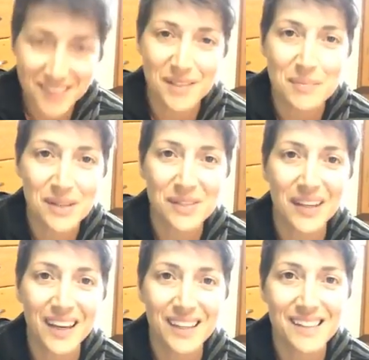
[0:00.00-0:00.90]
best way I
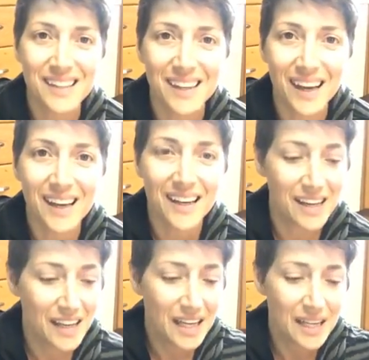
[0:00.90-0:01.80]
can say that.
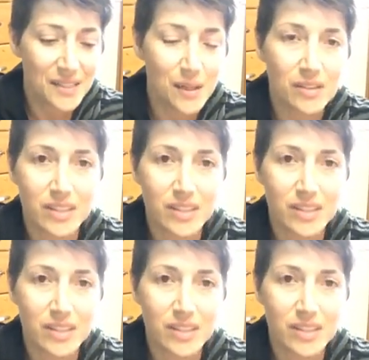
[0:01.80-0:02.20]
So I'll just